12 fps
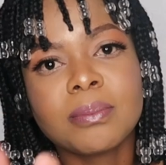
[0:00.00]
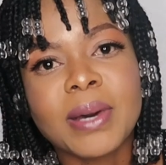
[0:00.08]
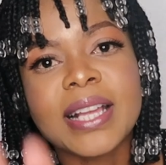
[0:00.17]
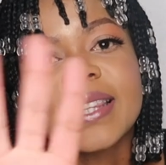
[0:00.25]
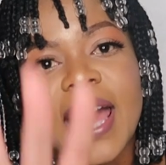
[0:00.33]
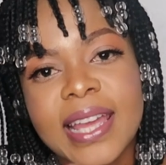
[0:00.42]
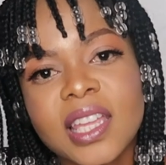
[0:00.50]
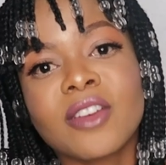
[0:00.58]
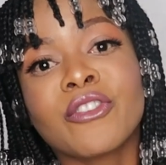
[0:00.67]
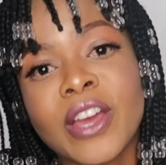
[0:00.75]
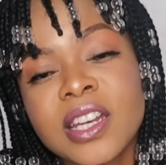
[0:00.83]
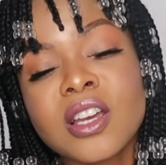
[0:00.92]
But like,
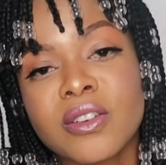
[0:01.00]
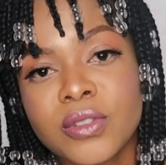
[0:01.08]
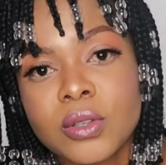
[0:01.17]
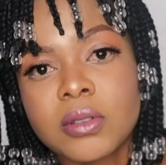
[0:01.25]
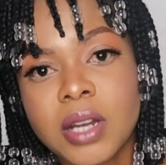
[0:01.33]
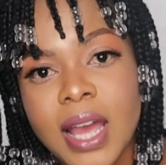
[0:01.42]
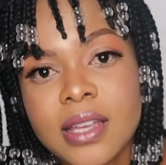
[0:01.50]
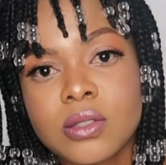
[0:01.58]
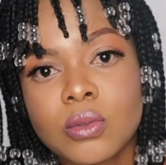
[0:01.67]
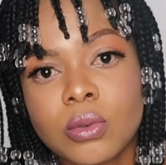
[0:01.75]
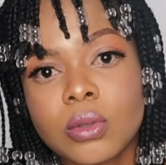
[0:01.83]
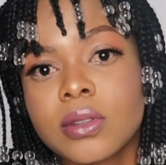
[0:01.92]
if any of you in high
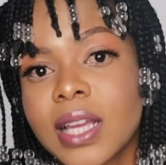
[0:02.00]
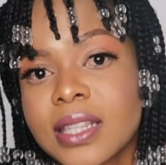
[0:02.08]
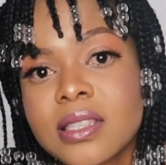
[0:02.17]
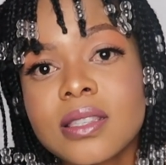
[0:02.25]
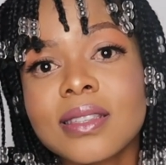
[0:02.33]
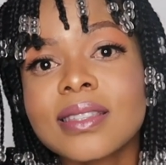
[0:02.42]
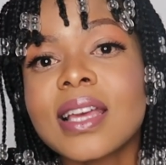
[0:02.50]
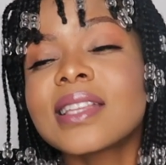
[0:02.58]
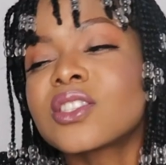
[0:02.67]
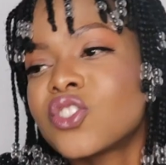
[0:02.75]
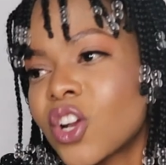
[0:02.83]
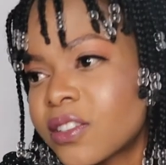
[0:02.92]
school,
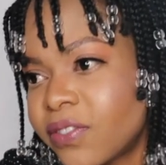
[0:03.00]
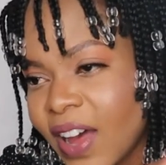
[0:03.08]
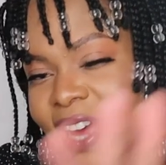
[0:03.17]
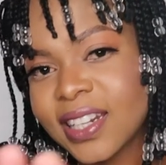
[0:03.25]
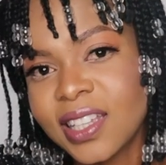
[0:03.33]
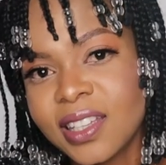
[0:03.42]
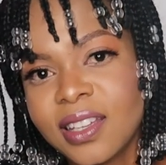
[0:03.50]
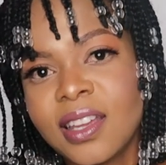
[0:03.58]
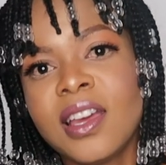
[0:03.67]
it's not funny,